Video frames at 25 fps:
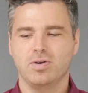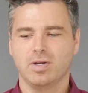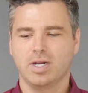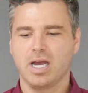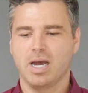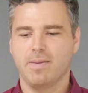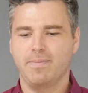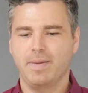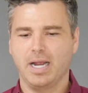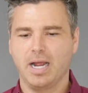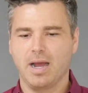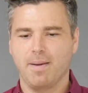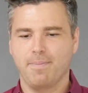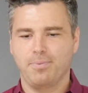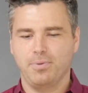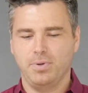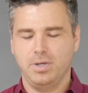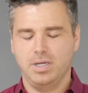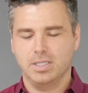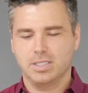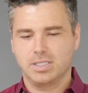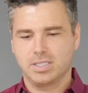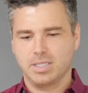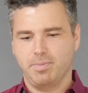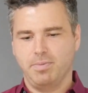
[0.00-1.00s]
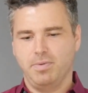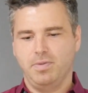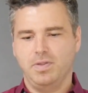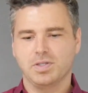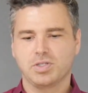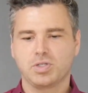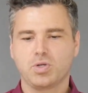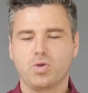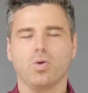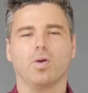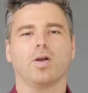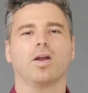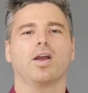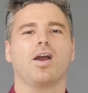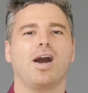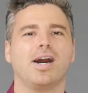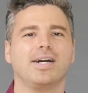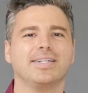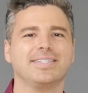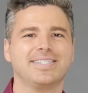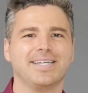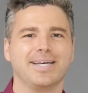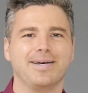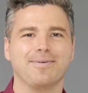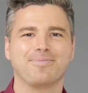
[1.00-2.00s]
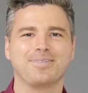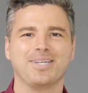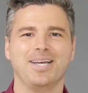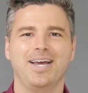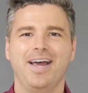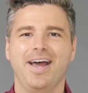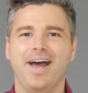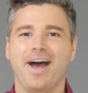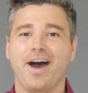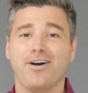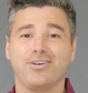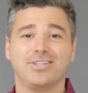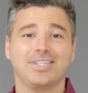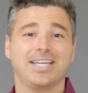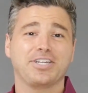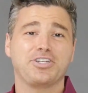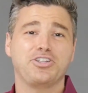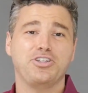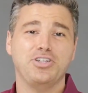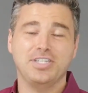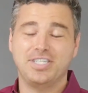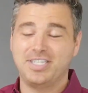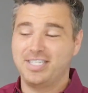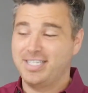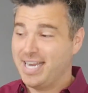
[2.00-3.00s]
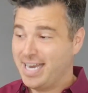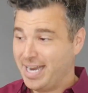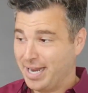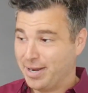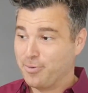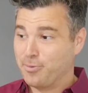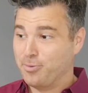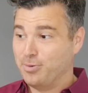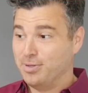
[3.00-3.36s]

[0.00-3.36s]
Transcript: and coming up with some of these core concepts, I was actually sitting